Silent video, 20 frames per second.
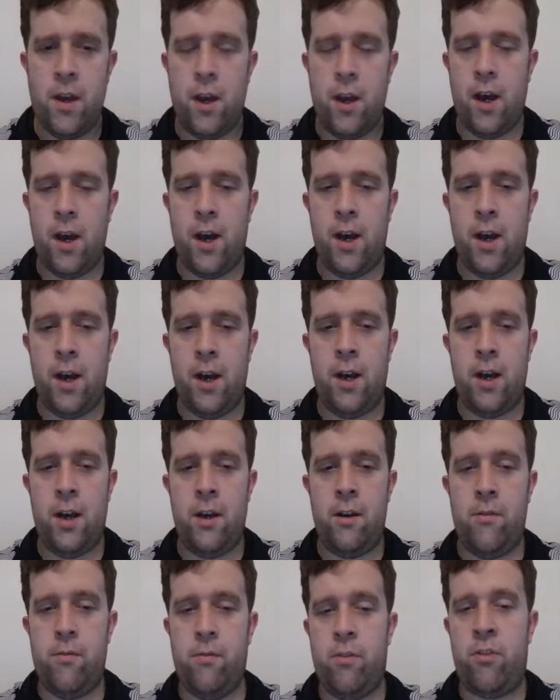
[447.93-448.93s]

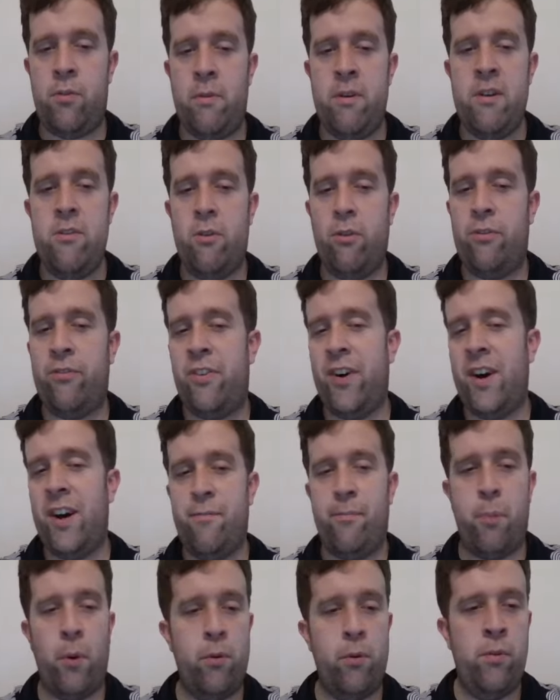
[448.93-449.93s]
Uh, 3 or 5
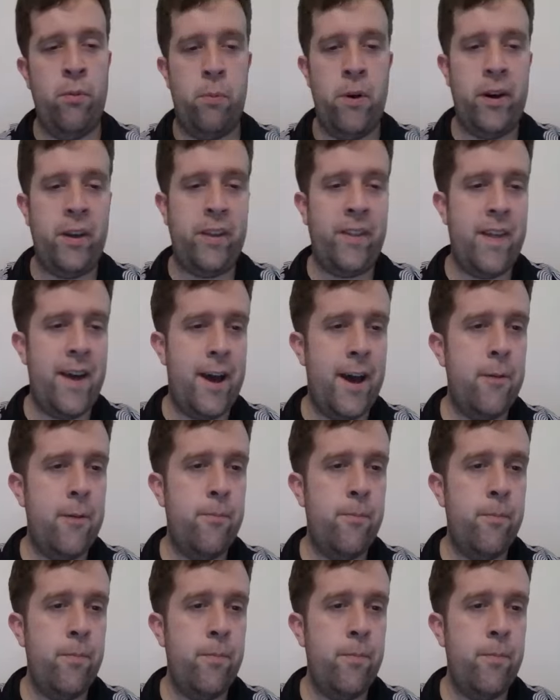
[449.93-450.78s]
both work there.